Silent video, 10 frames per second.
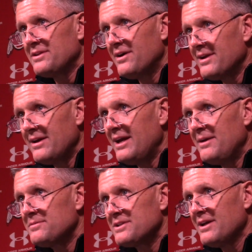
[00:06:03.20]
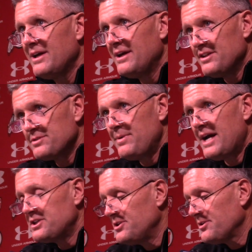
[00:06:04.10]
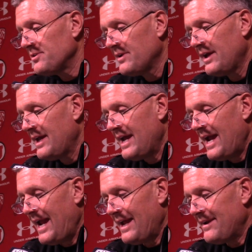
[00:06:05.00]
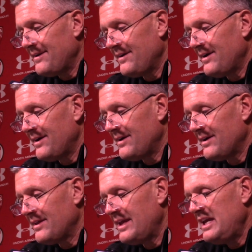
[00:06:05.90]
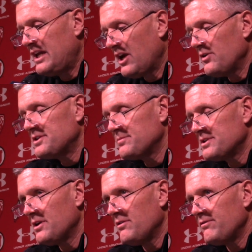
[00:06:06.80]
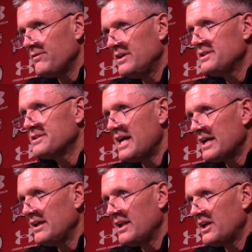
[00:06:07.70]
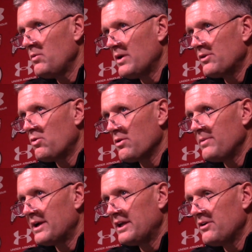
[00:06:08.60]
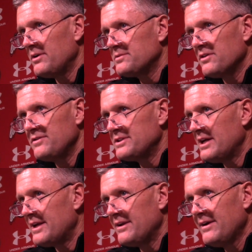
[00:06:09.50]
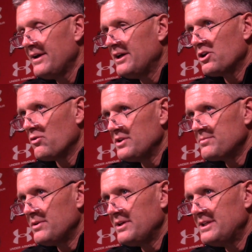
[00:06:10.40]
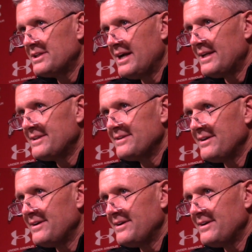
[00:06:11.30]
a ton of games this past year. And he carries himself exactly like you want a quarterback to carry himself. He's got charisma. He's got